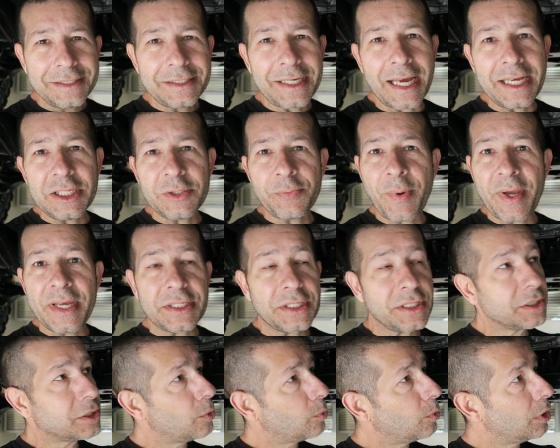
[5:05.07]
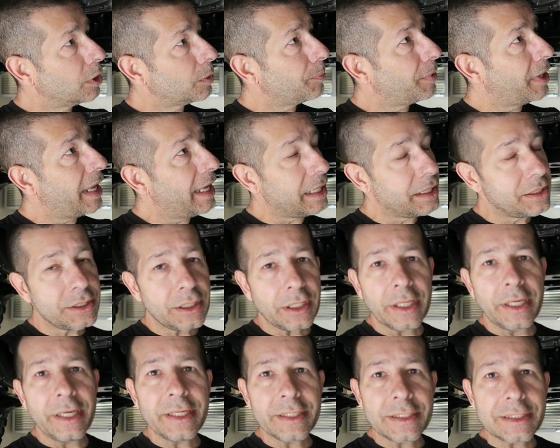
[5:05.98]
Tight spaces to work, but
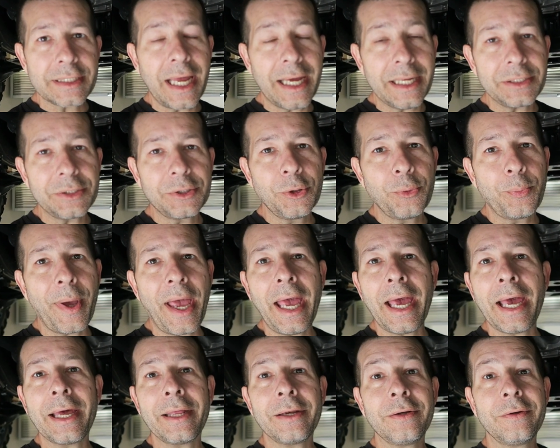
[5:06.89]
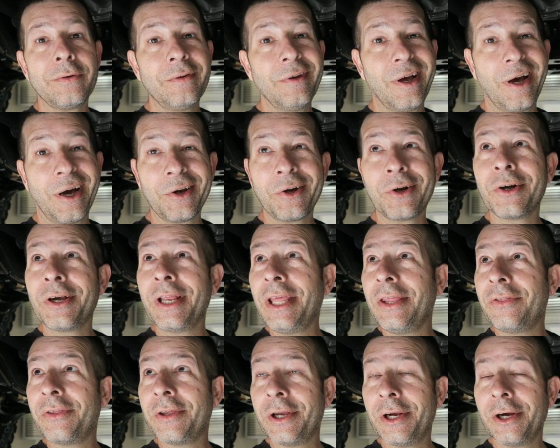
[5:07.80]
actually it's not too bad
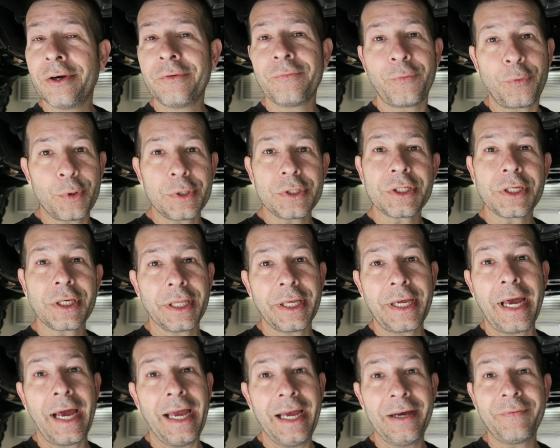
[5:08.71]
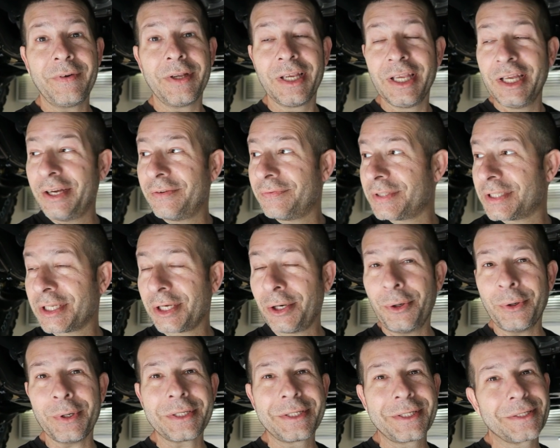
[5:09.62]
underneath here. Unfortunately, I have a lift,
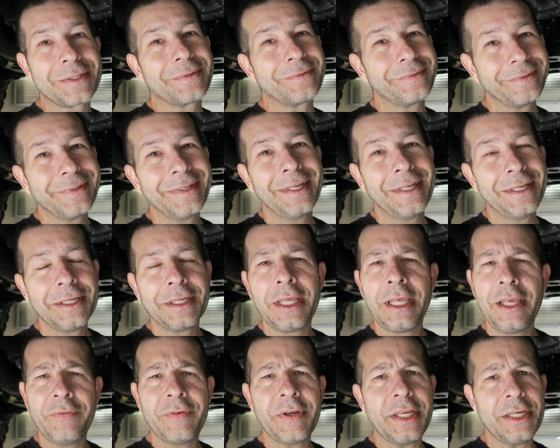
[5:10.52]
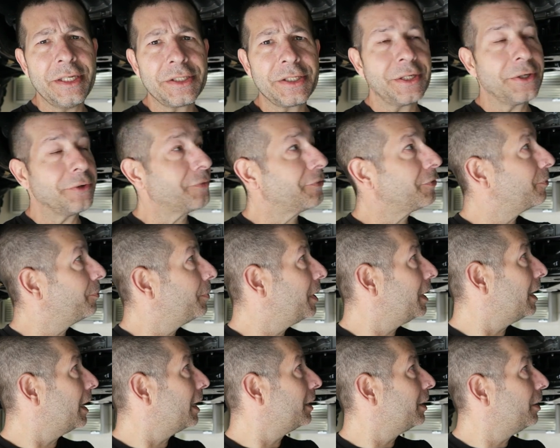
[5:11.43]
so it's even easier for
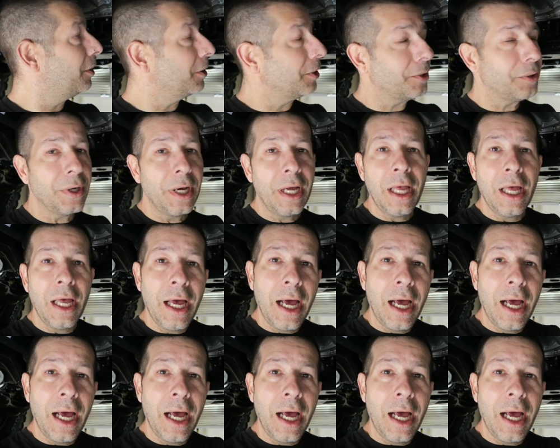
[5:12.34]
me, I know.